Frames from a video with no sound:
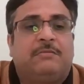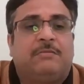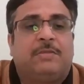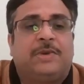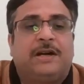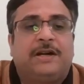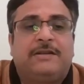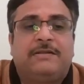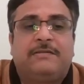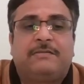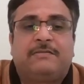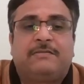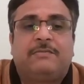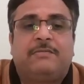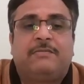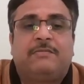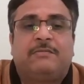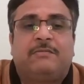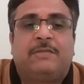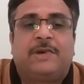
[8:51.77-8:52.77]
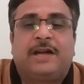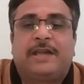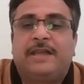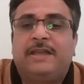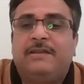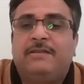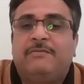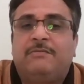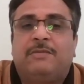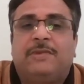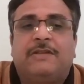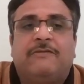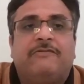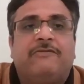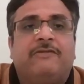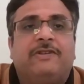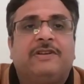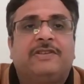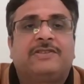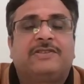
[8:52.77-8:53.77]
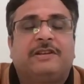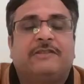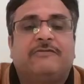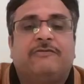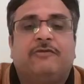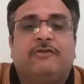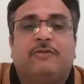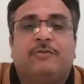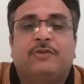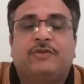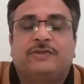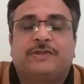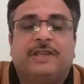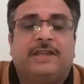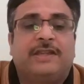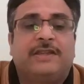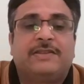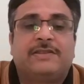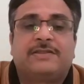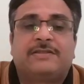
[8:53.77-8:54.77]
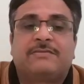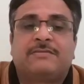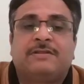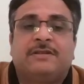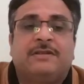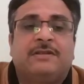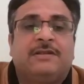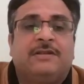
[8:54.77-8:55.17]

But my first and foremost thing is